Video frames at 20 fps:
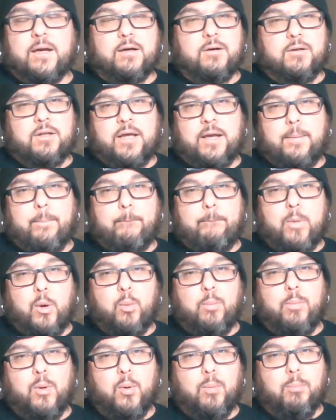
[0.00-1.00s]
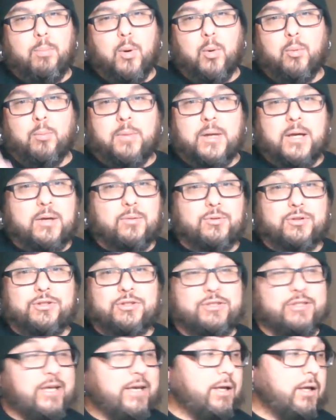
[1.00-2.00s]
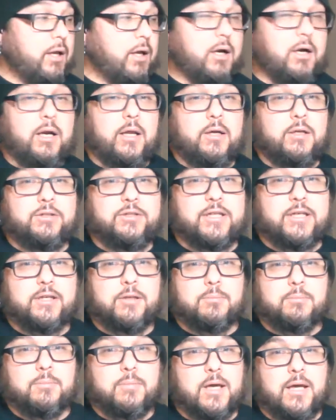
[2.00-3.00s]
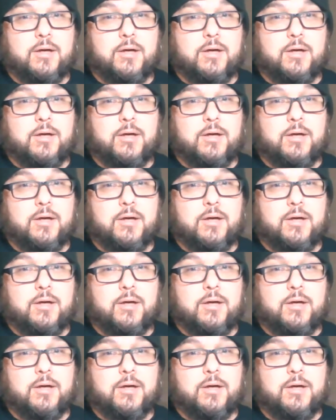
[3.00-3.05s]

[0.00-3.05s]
And they're like, boom, boom, boom. And I was just like, all right, I'll take them.